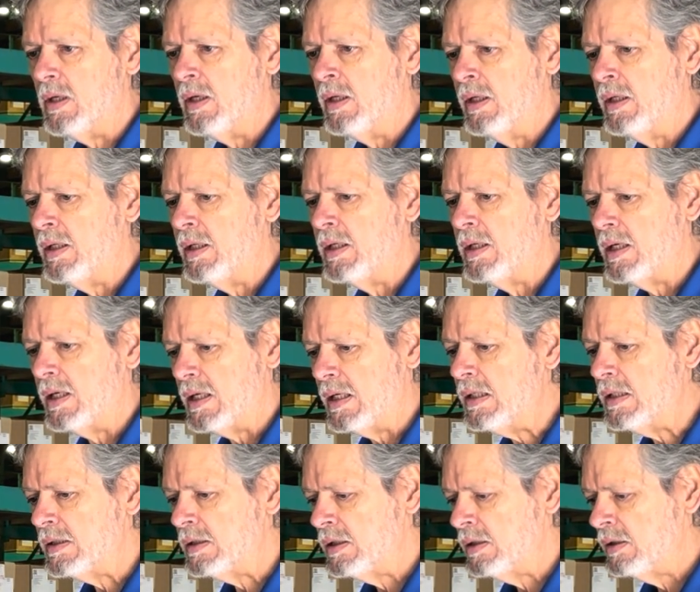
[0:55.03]

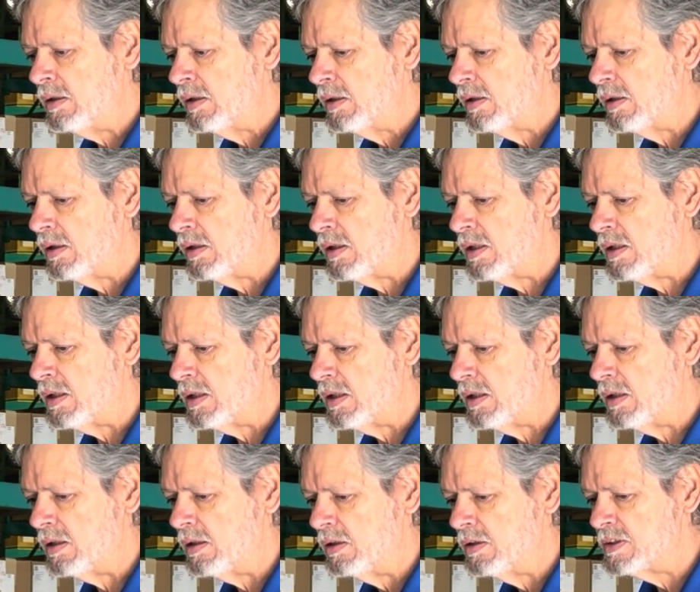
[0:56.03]
in the
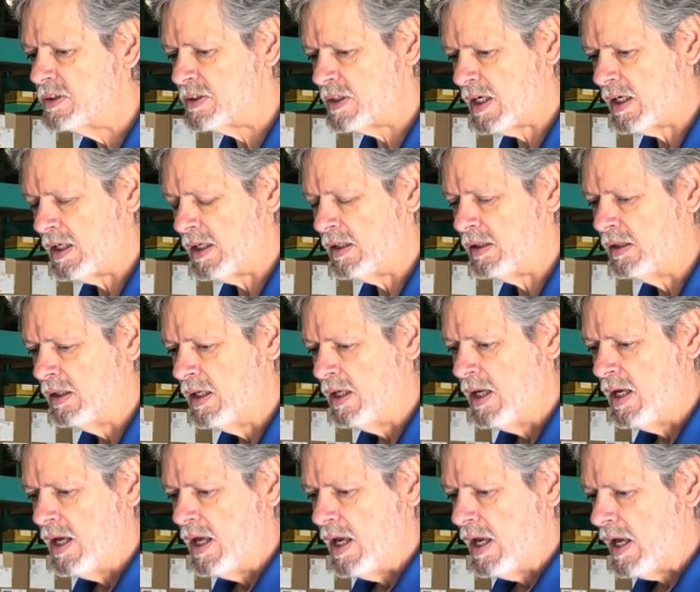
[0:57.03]
setting
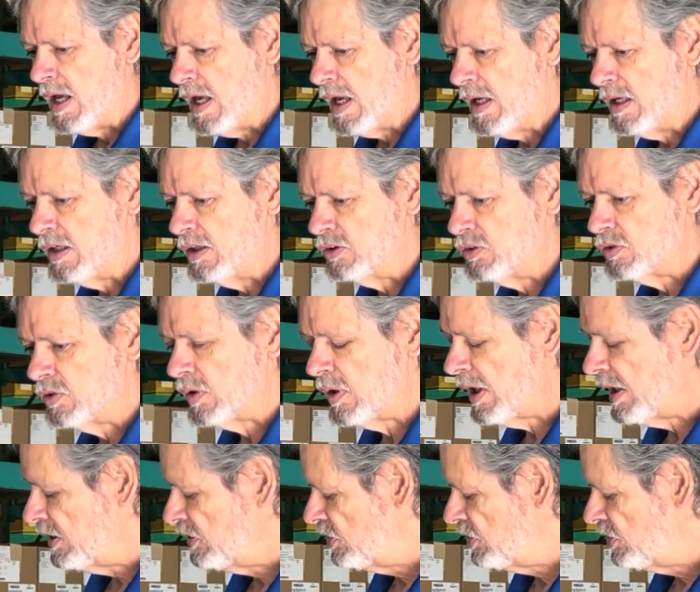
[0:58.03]
and try